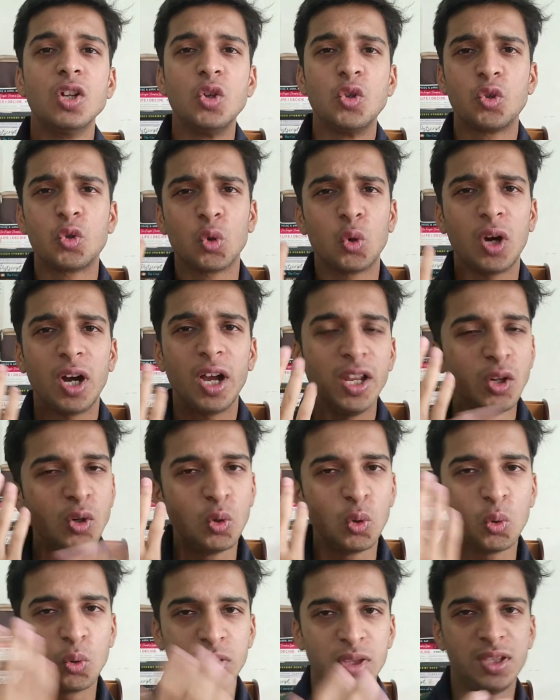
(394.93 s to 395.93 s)
So I
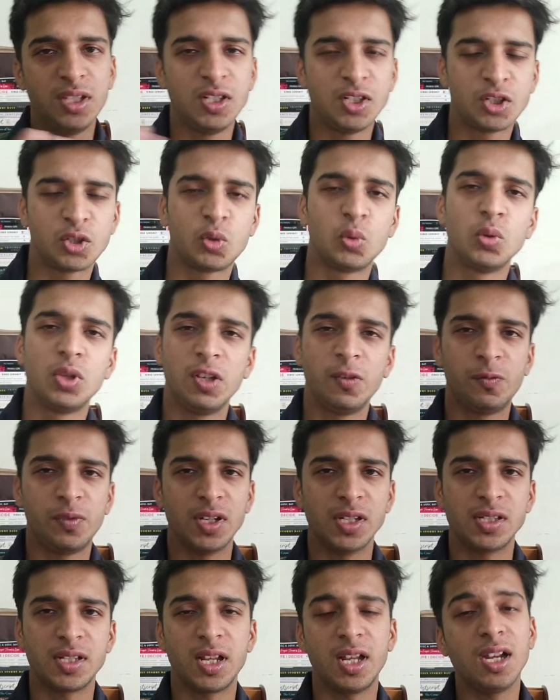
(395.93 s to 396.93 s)
know these two
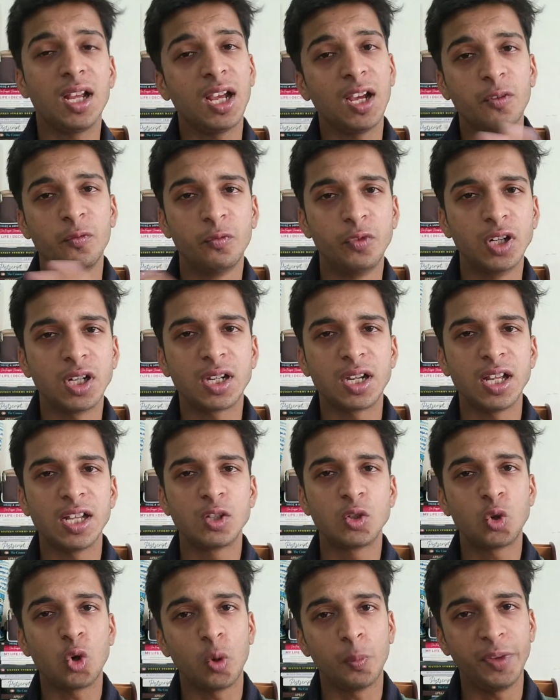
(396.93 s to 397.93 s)
differences, and I have worked
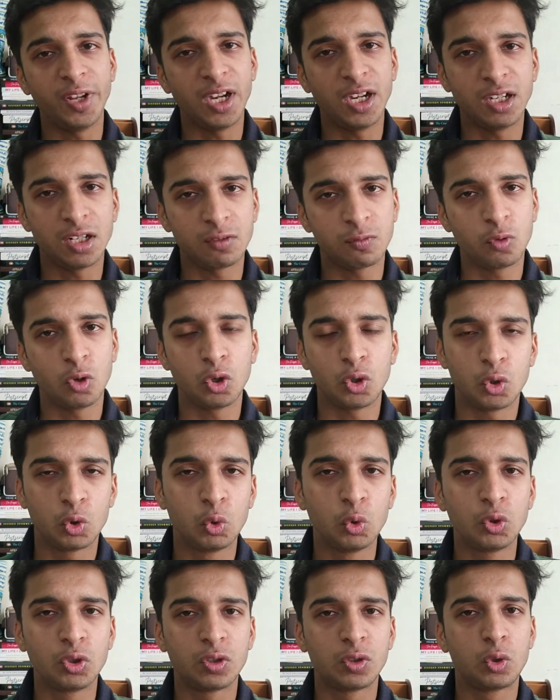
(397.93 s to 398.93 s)
as a copywriter for
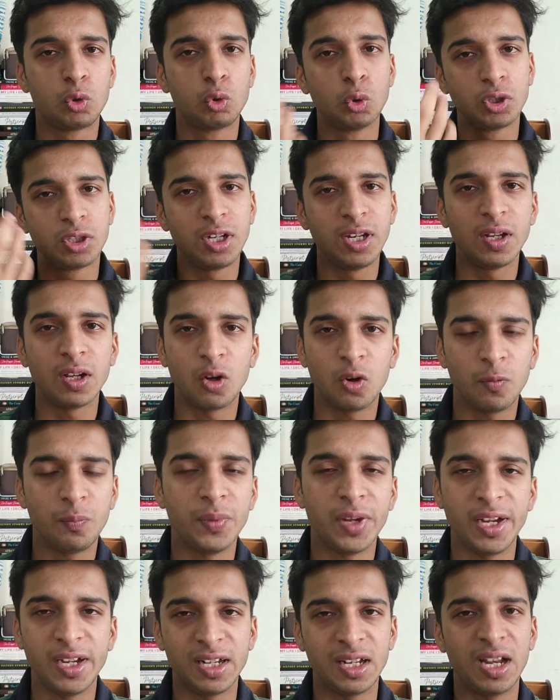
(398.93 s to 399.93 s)
two, three of
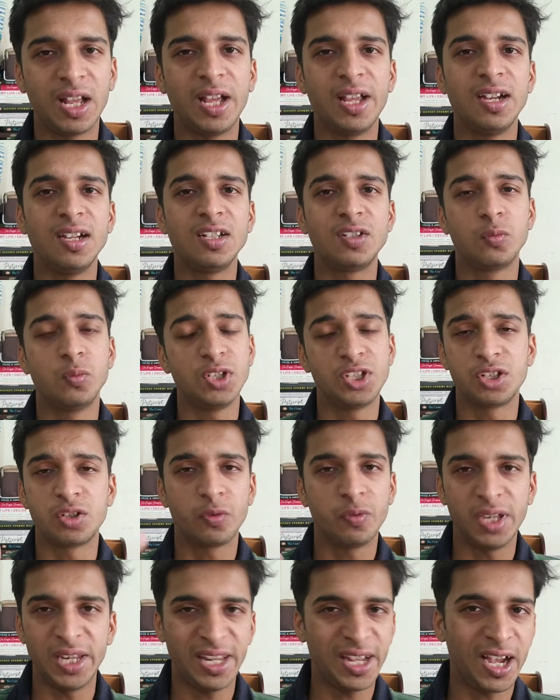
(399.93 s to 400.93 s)
my clients, which is a
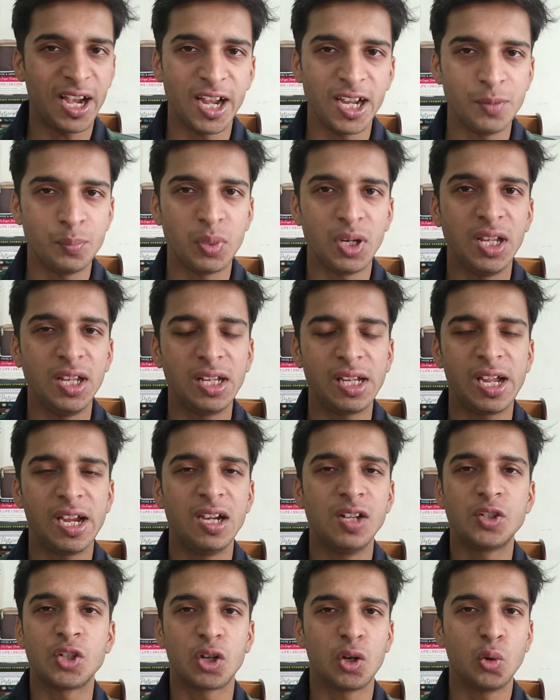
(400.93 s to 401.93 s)
very high playing
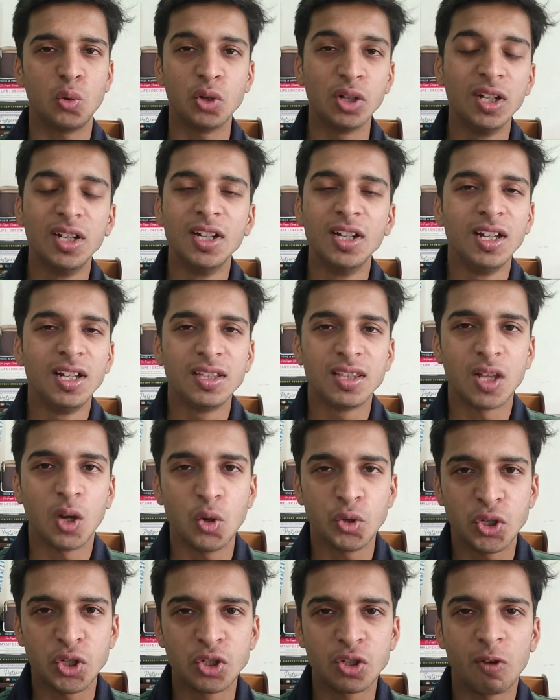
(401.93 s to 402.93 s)
clients, around
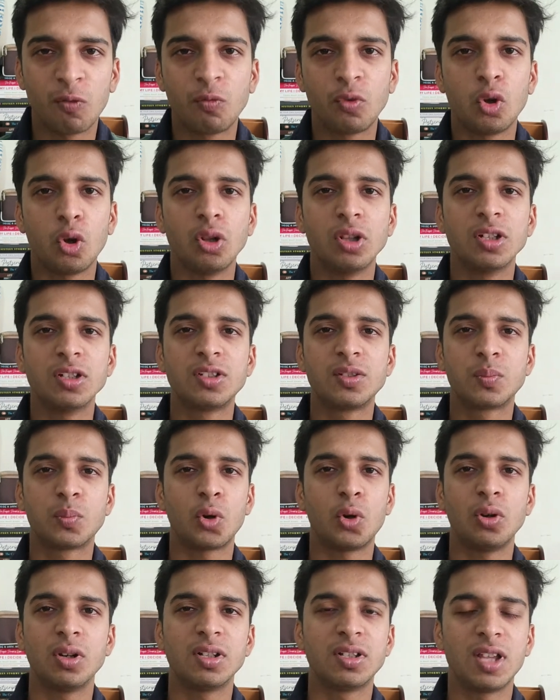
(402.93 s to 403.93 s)
thousands of dollars
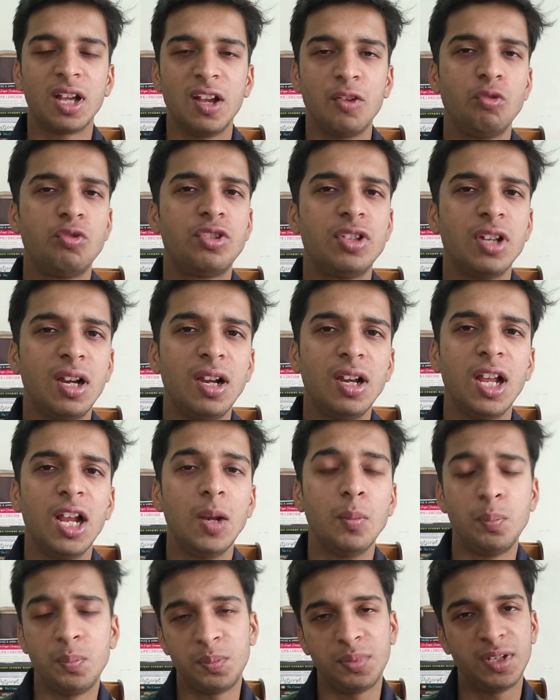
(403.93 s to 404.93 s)
product. I have
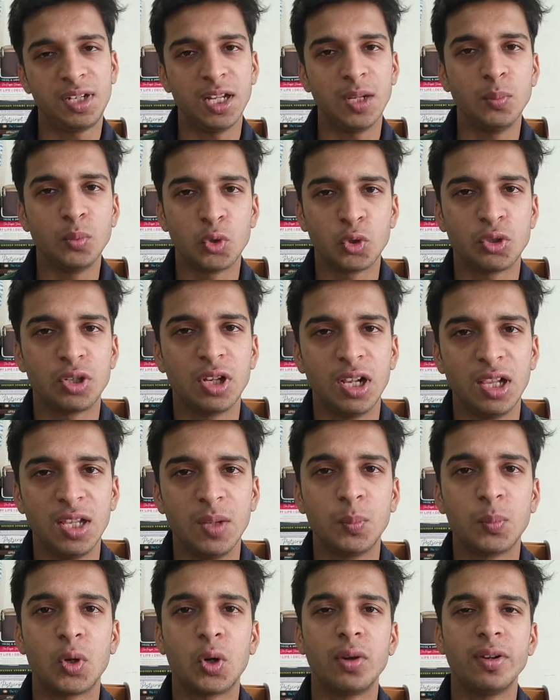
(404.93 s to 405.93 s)
helped them to sell
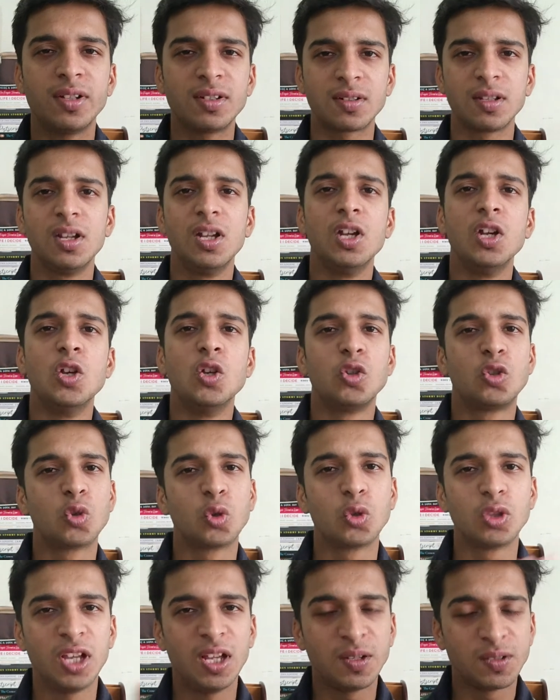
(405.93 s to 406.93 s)
them products. So
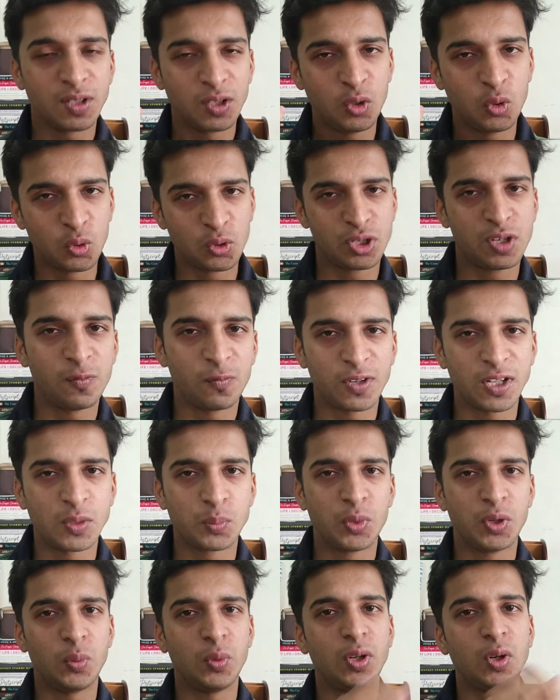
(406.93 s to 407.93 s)
there is a huge difference
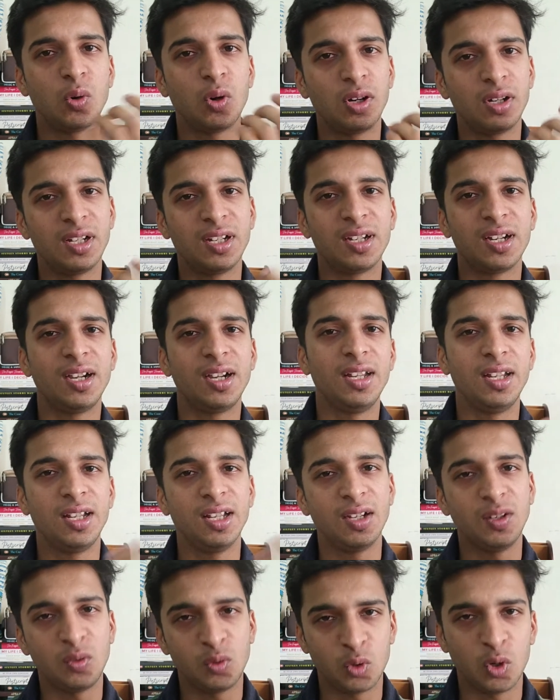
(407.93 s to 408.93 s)
between content writing
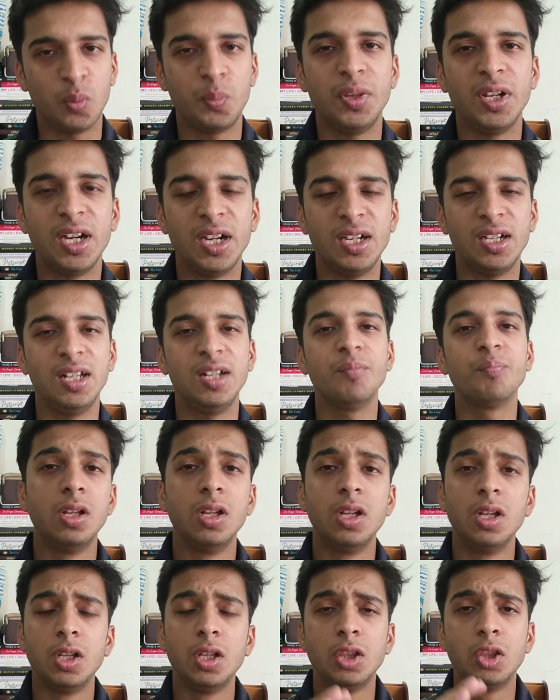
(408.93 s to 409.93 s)
and copywriting.
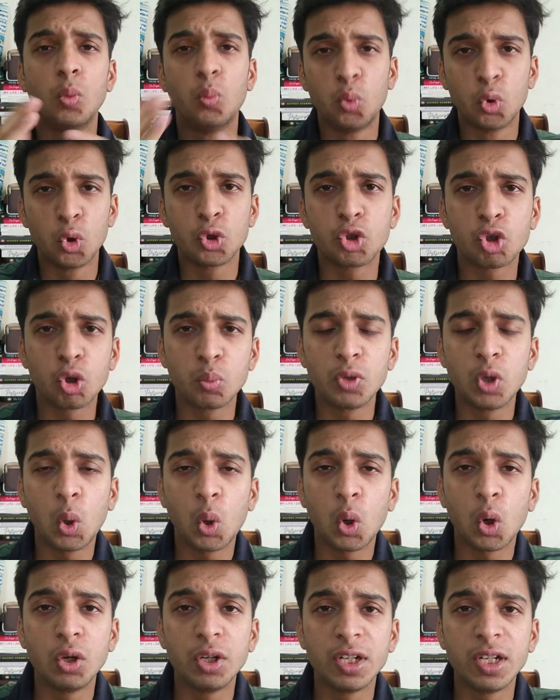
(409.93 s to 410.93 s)
The most of the
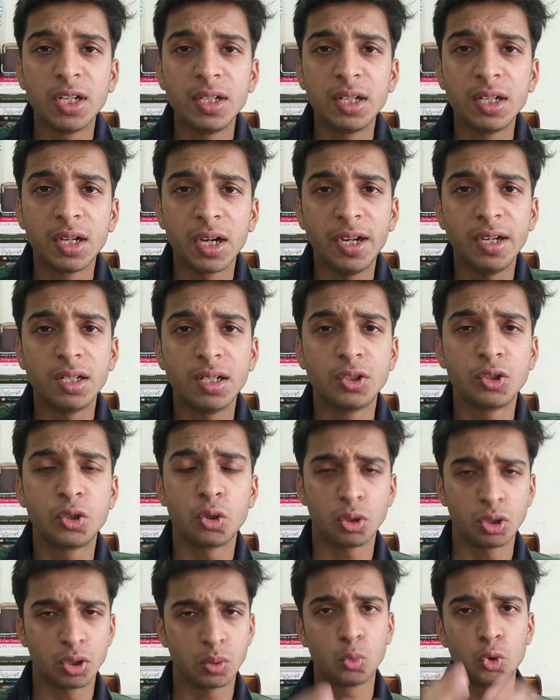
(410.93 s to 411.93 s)
content writers,
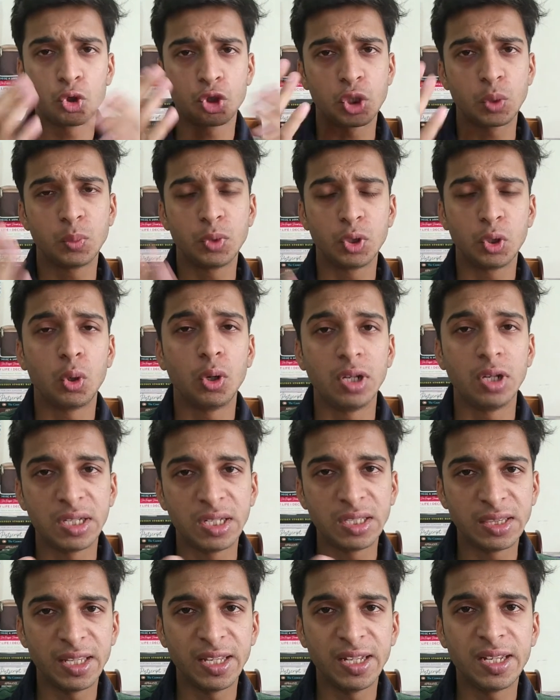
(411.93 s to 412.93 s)
or the most of the
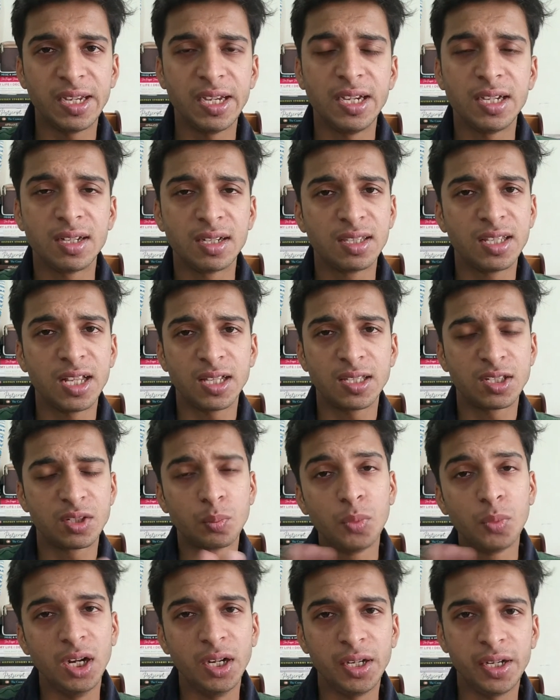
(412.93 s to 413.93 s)
content they created, that's
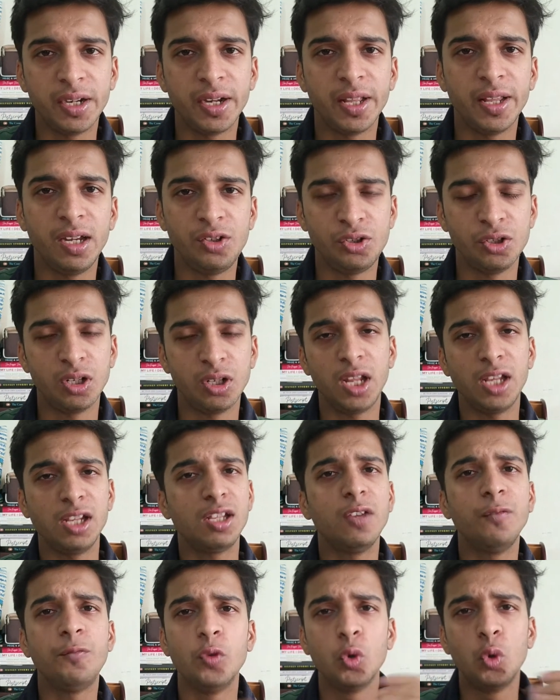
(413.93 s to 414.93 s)
multi-directional. Like,
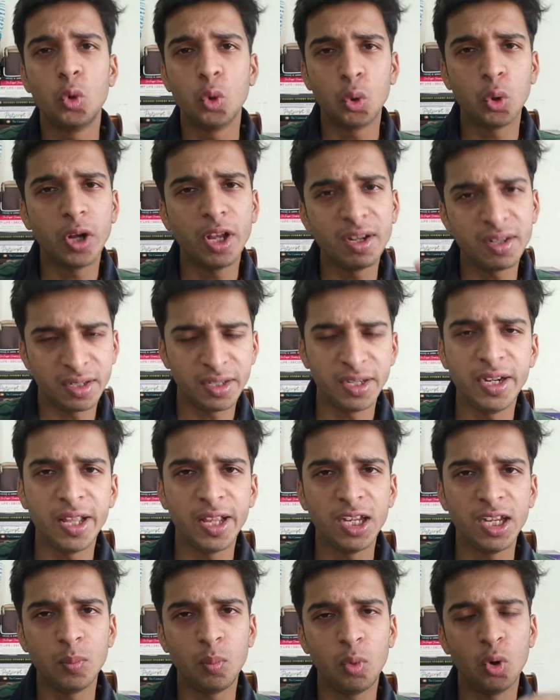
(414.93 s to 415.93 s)
if you go and read
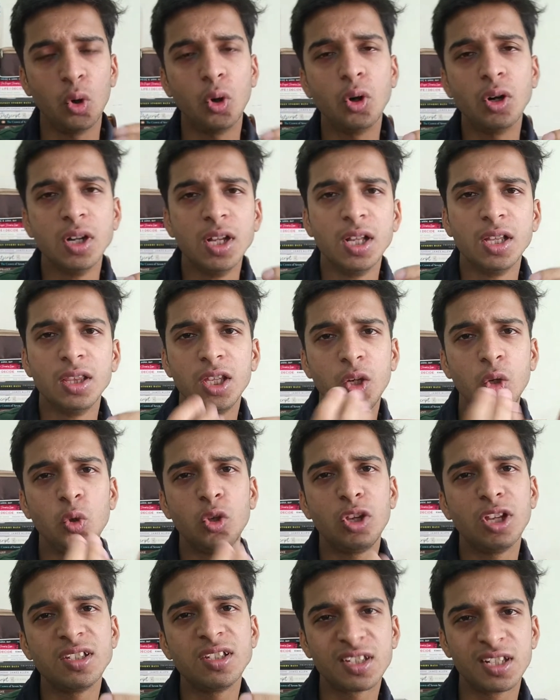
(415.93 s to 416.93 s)
any blog, then you
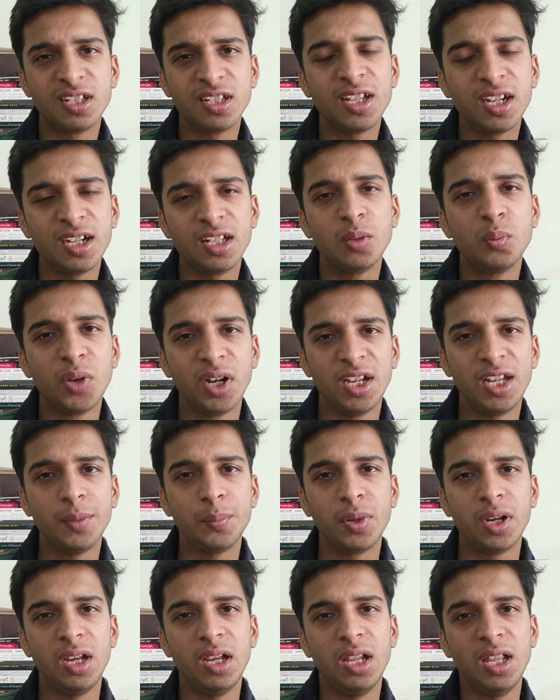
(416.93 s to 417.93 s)
can see that the
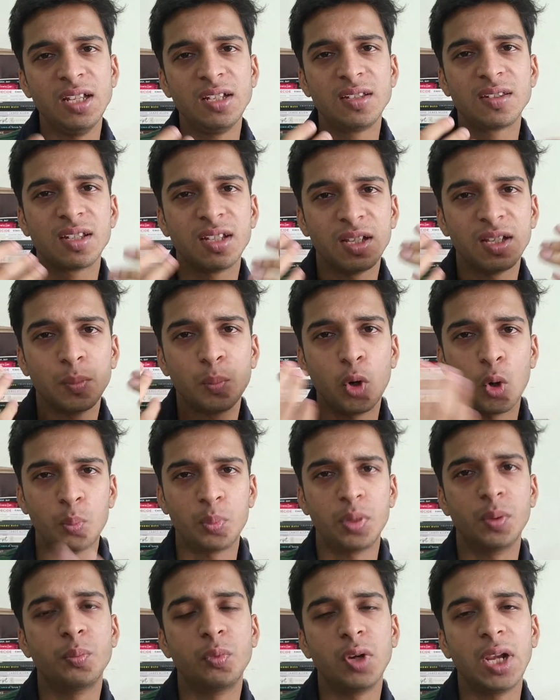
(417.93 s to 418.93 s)
multiple links pop
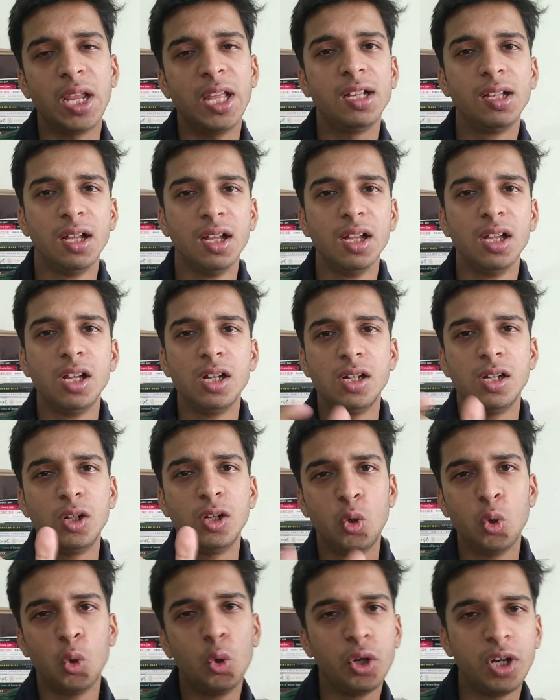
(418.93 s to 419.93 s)
up, like
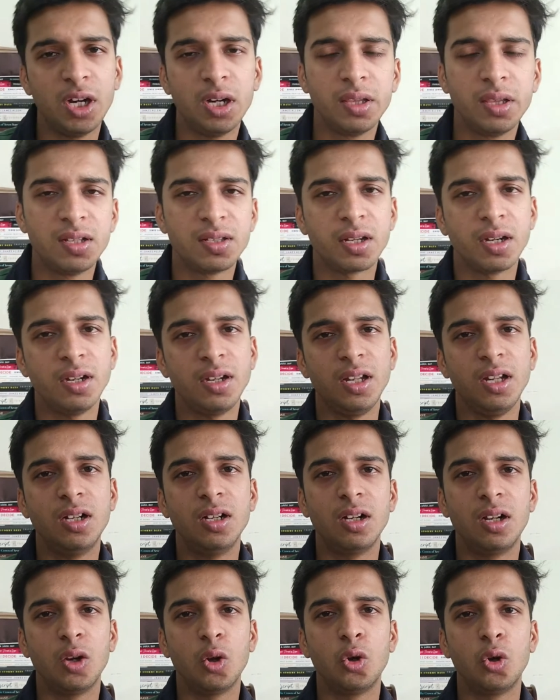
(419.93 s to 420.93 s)
go read this
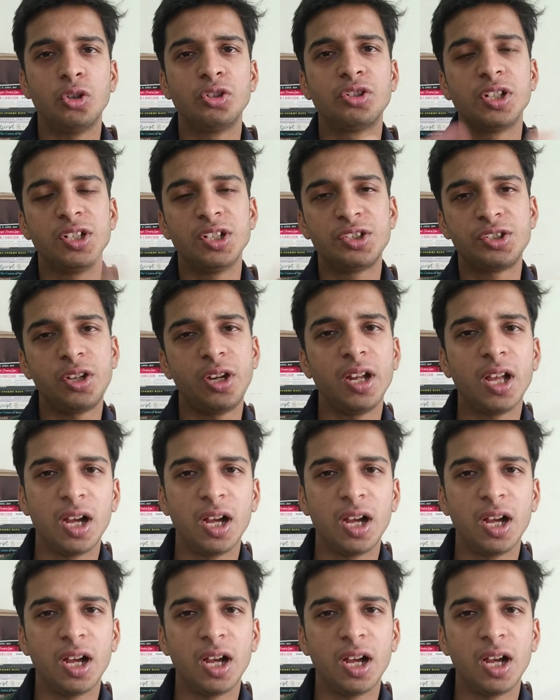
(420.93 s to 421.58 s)
article or suggested